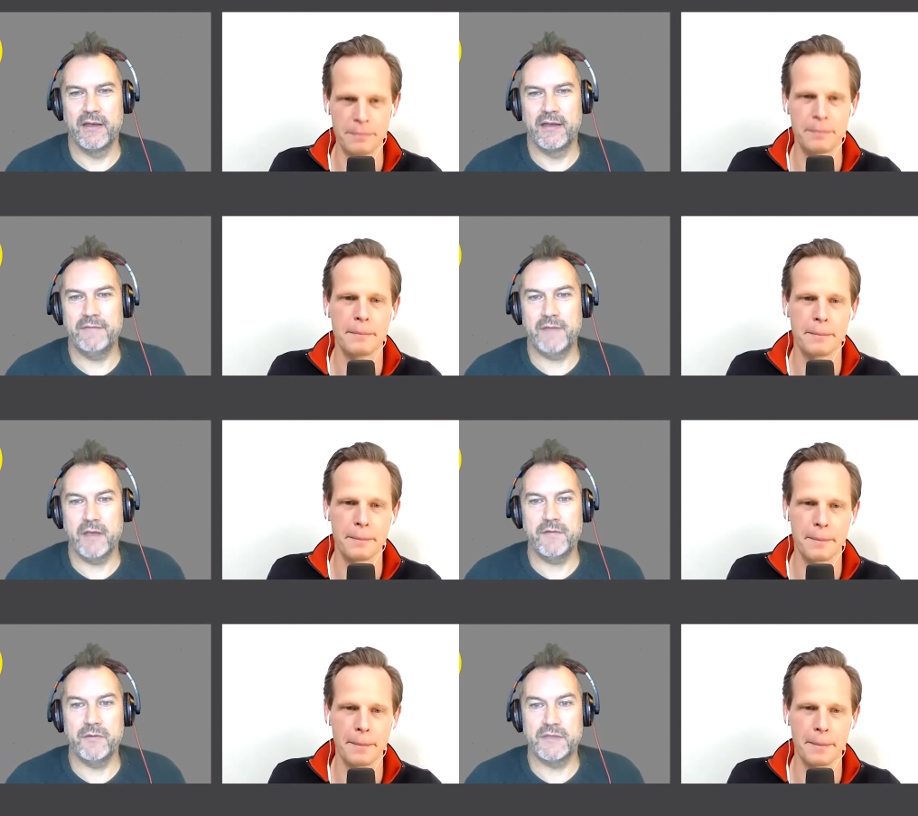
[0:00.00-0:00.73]
Speaker 1: if,
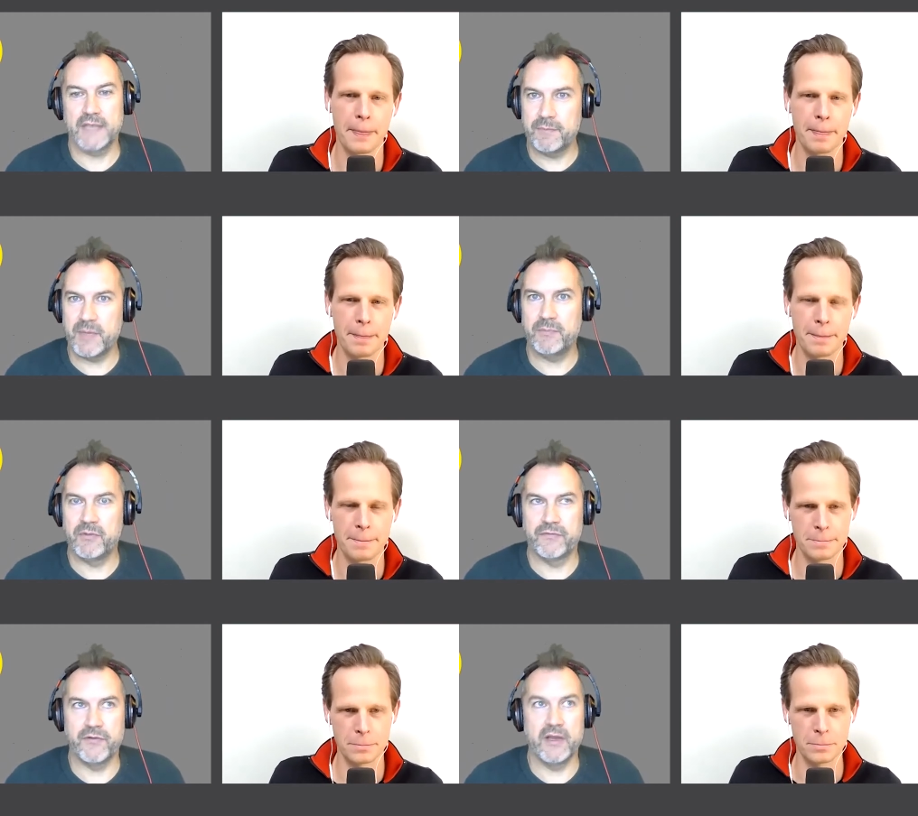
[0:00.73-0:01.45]
if you set
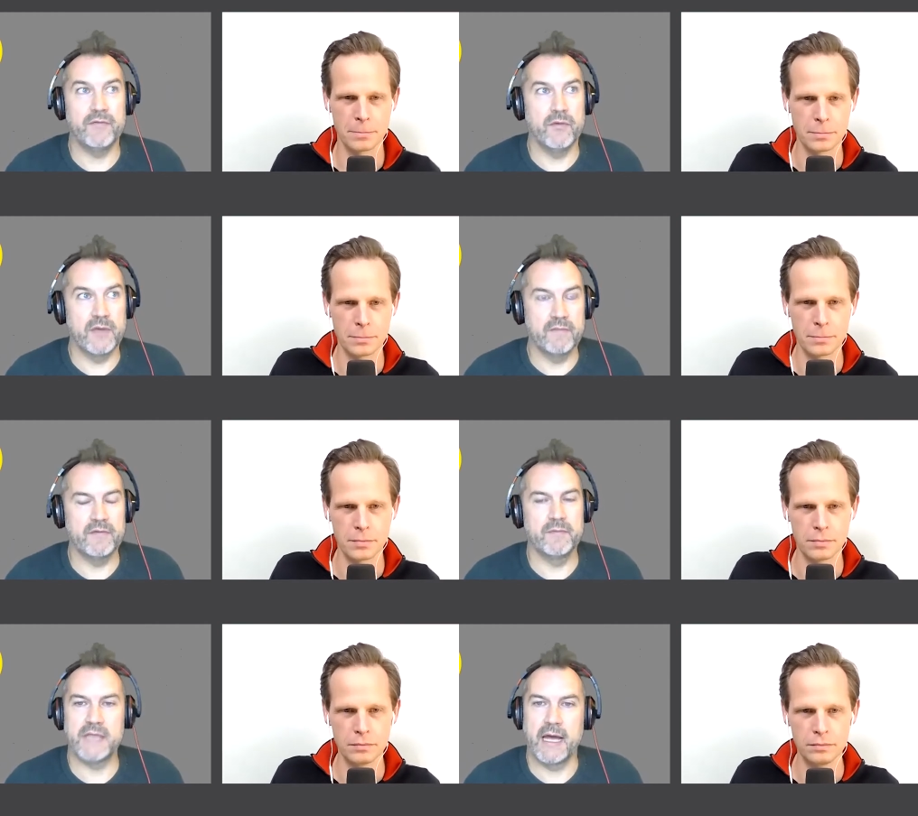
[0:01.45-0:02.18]
people free, if you give
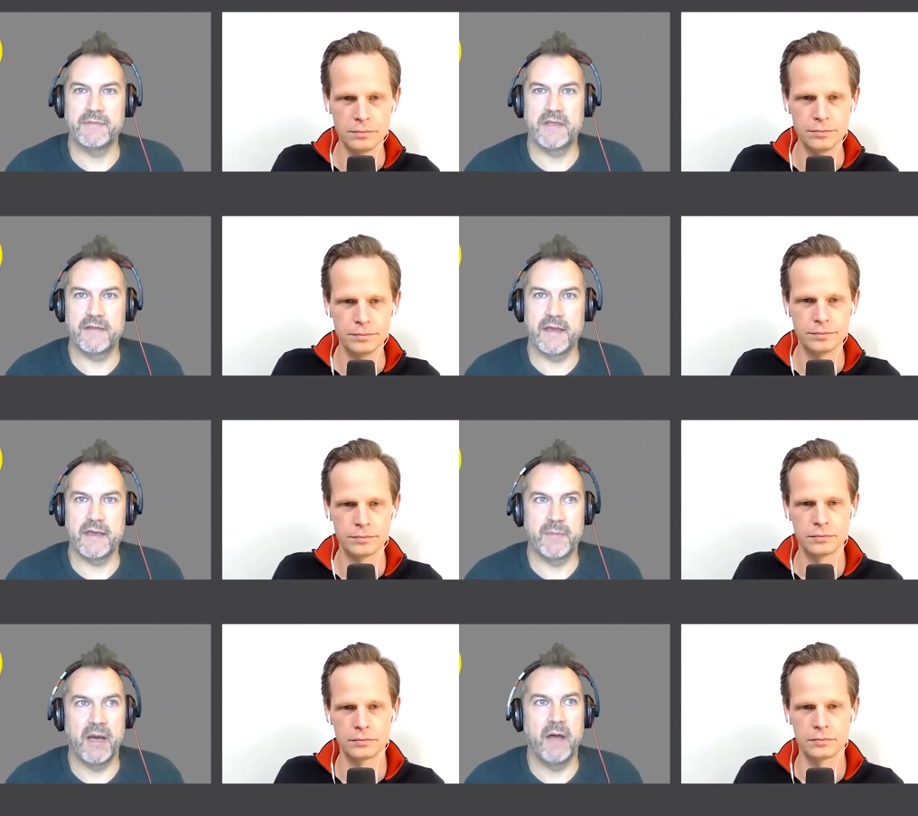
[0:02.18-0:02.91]
them time to
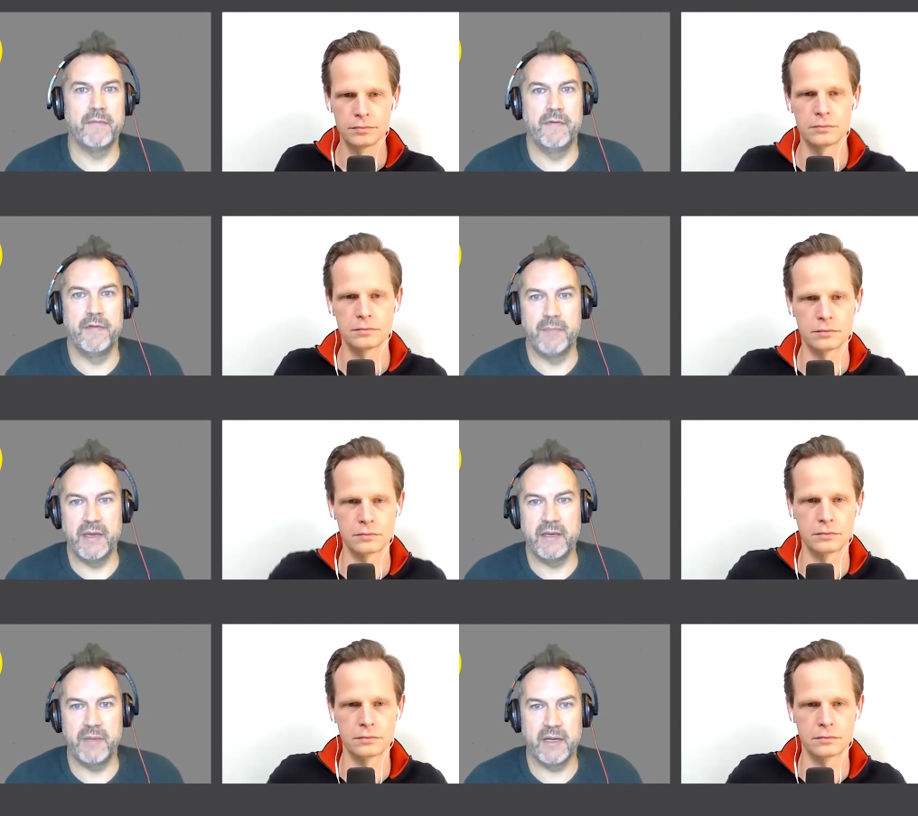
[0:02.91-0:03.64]
think about the
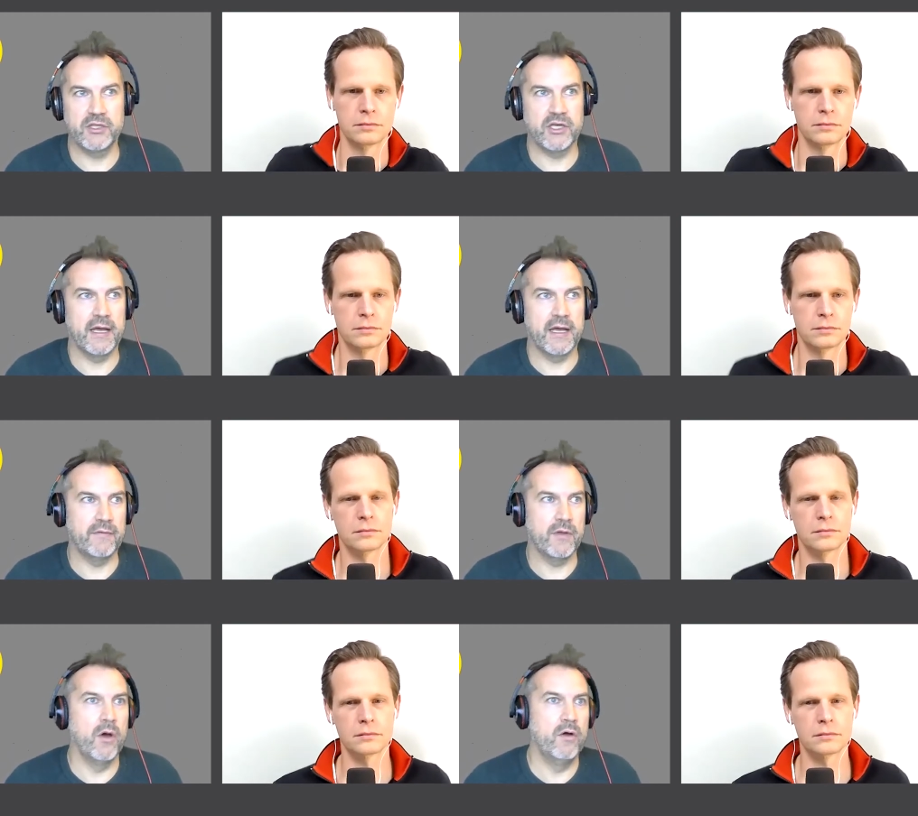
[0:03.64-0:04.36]
big picture
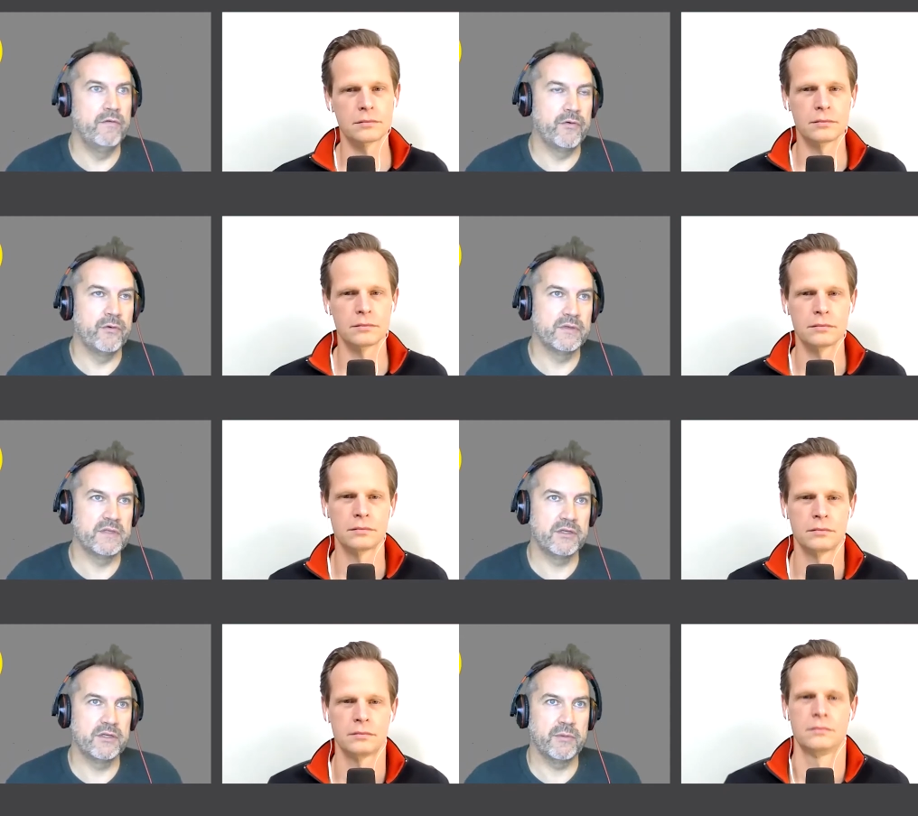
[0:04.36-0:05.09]
and the overall
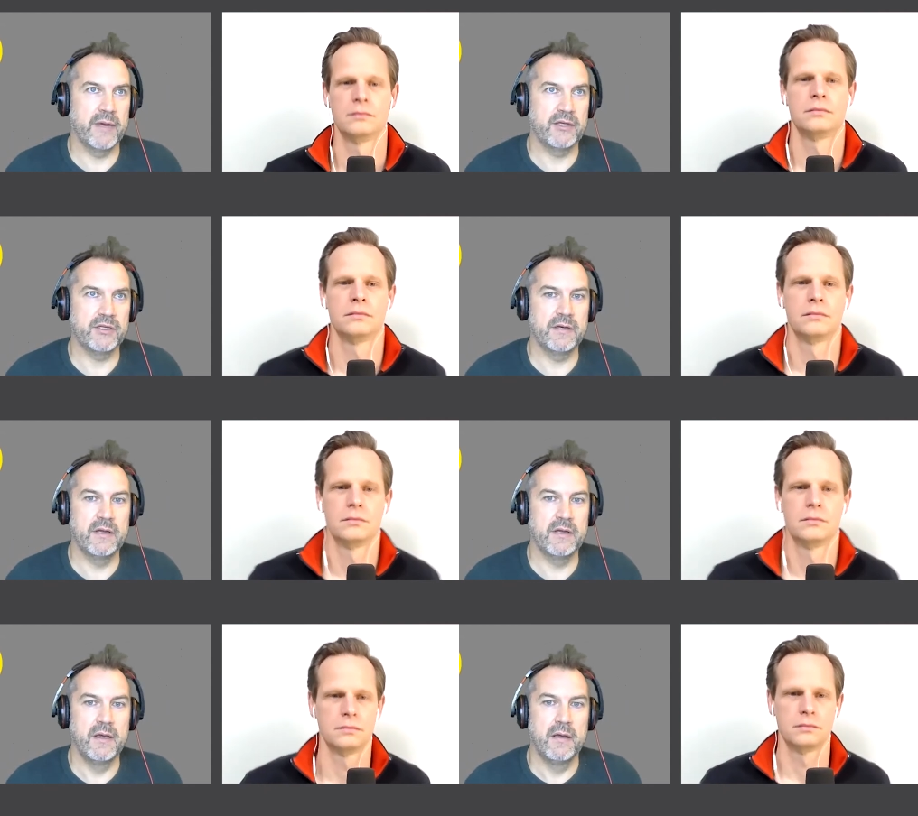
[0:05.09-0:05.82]
situation,